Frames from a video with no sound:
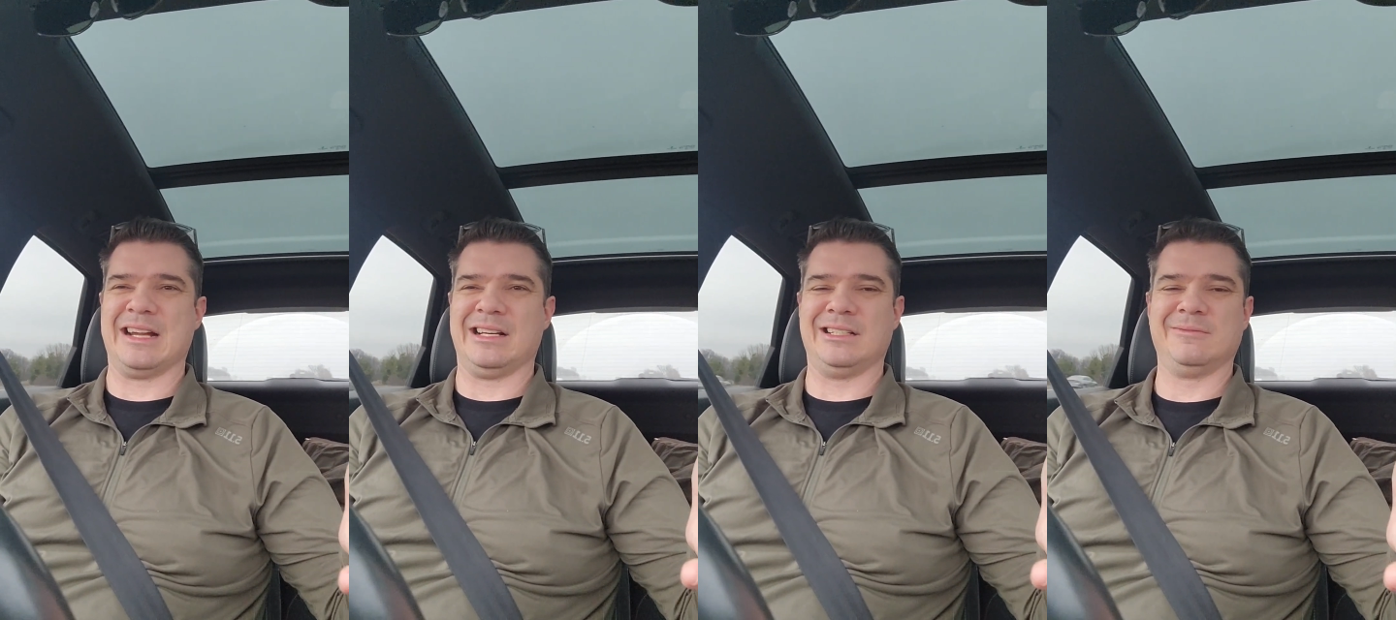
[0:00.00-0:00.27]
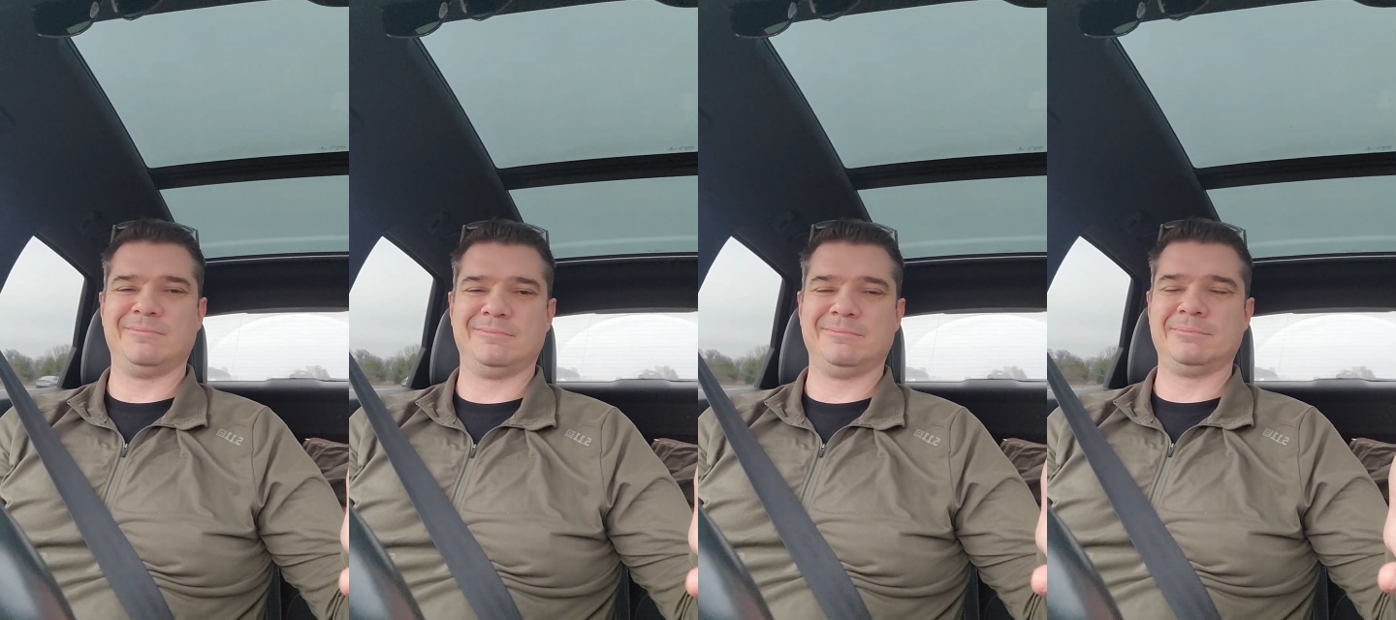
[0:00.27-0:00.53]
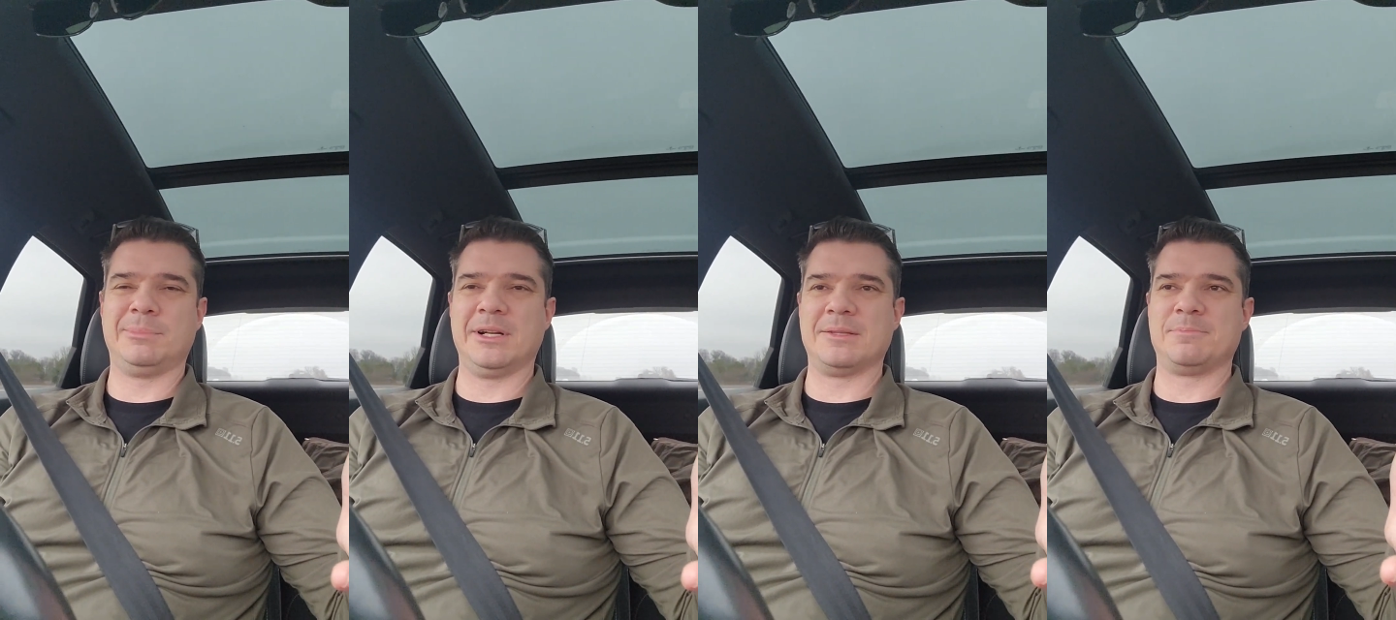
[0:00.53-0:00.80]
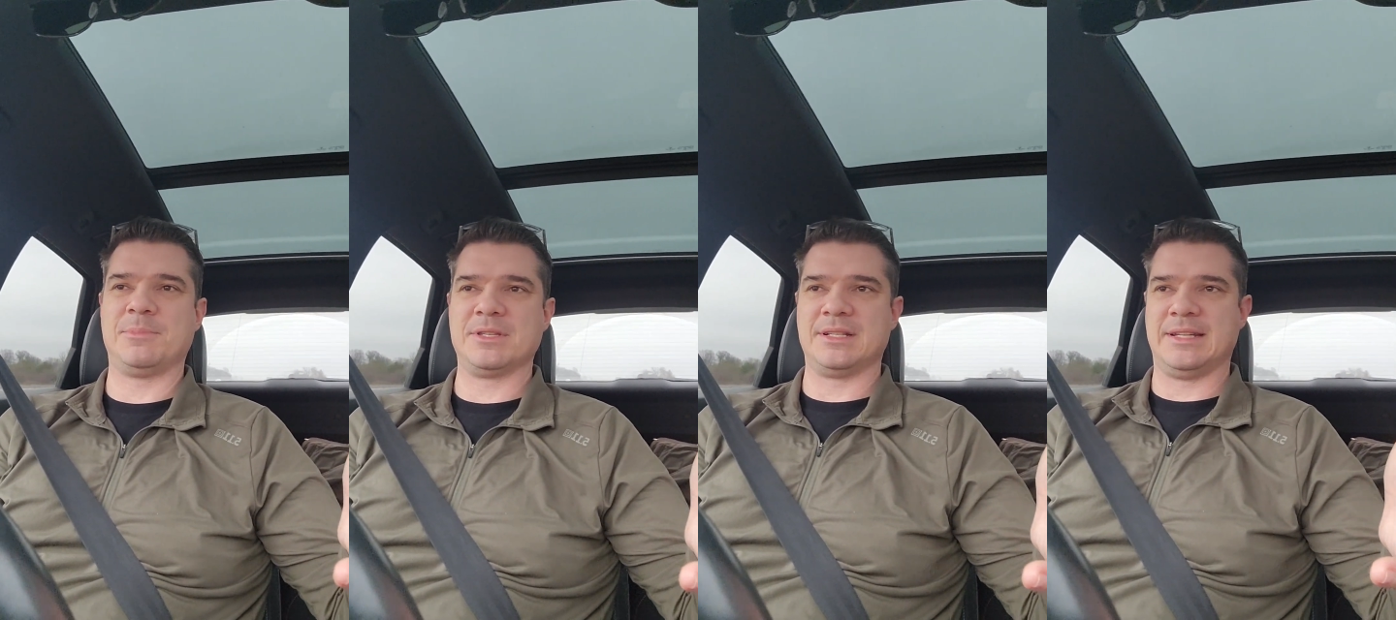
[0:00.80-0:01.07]
kind of
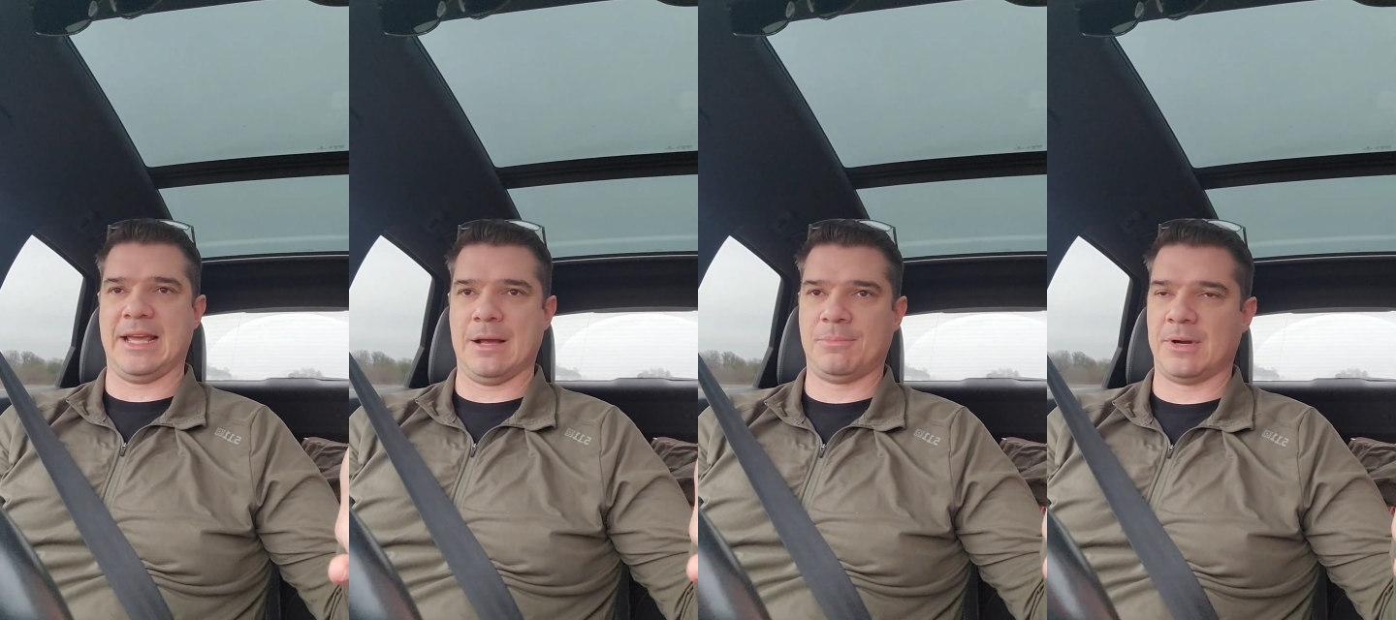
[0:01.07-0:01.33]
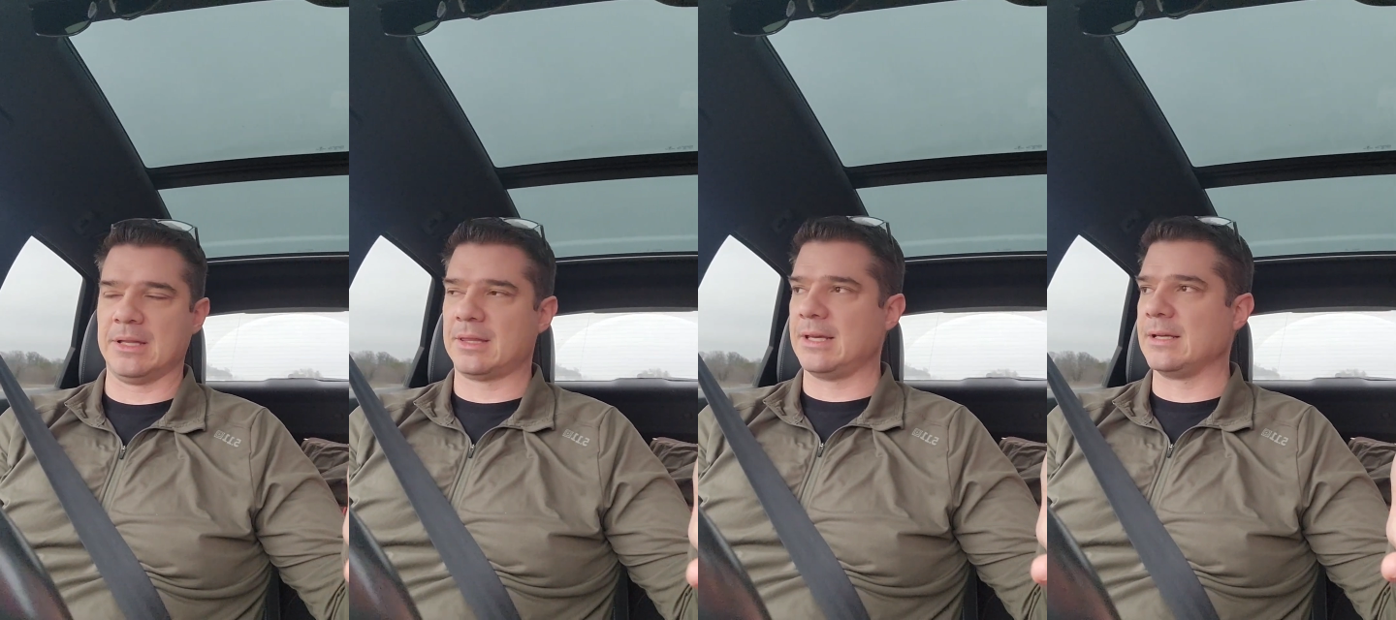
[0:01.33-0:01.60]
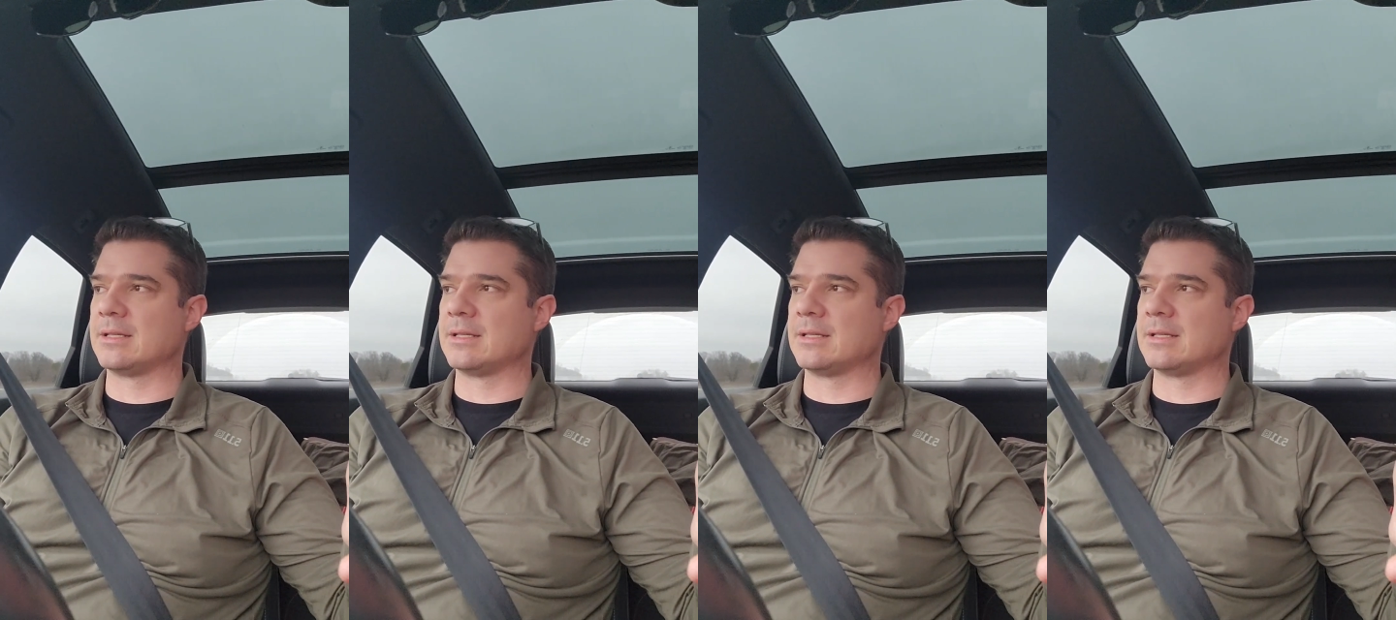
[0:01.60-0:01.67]
puts a damper on